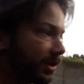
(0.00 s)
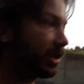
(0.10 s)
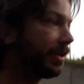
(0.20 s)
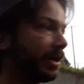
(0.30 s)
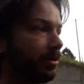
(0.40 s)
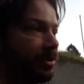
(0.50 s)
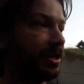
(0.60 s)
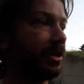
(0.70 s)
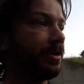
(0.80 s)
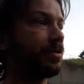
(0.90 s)
and then I want to
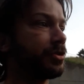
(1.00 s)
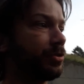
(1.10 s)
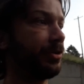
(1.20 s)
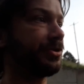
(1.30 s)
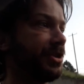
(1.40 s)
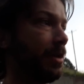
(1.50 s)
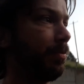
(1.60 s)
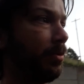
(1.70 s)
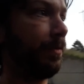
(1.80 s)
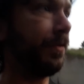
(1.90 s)
get another soil
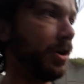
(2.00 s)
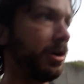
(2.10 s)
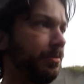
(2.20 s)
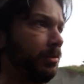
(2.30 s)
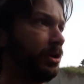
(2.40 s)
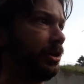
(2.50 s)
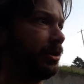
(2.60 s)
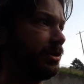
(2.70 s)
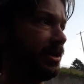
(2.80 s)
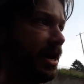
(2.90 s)
sample from
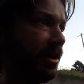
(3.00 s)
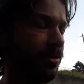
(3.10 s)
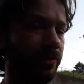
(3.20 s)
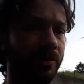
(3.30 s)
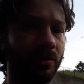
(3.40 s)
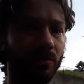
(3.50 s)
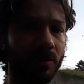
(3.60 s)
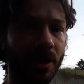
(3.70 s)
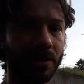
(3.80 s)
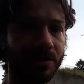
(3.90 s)
down
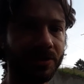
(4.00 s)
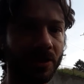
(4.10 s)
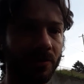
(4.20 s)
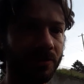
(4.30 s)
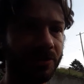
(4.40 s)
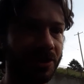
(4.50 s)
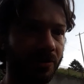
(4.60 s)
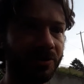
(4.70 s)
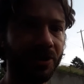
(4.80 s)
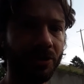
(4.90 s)
at the
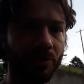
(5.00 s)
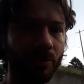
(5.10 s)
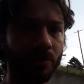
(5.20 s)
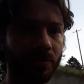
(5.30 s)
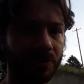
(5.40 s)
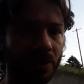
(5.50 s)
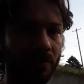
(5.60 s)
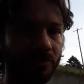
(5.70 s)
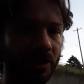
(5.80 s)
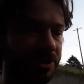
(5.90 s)
zone 2, the zone
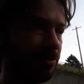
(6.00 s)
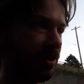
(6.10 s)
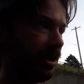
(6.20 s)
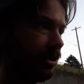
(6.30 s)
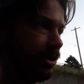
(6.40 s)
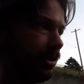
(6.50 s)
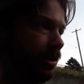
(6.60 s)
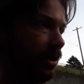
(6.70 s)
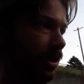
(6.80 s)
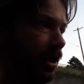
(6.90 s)
of transportation,
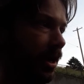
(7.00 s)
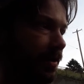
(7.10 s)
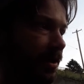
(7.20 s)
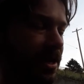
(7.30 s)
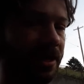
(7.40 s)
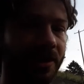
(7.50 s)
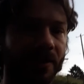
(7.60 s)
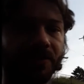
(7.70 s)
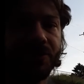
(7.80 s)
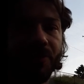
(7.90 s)
and then get
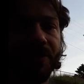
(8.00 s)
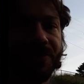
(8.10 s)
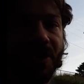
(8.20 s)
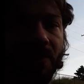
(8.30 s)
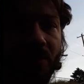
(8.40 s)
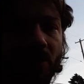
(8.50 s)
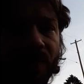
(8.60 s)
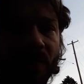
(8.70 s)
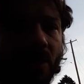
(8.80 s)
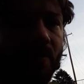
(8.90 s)
another soil sample
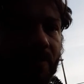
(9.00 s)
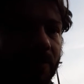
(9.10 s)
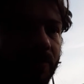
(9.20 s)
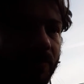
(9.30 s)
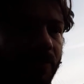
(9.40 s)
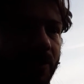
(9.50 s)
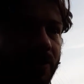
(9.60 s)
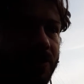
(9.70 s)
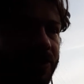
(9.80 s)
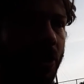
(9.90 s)
from
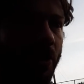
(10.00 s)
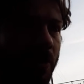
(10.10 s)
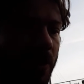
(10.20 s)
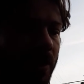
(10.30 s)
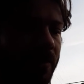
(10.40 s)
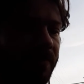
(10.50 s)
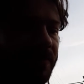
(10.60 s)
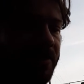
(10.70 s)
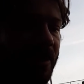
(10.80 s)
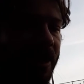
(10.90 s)
the zone of
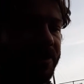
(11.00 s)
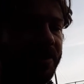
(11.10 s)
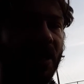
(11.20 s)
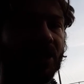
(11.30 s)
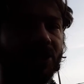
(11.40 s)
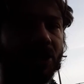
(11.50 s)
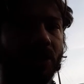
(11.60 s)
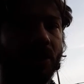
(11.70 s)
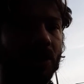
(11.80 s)
depositation,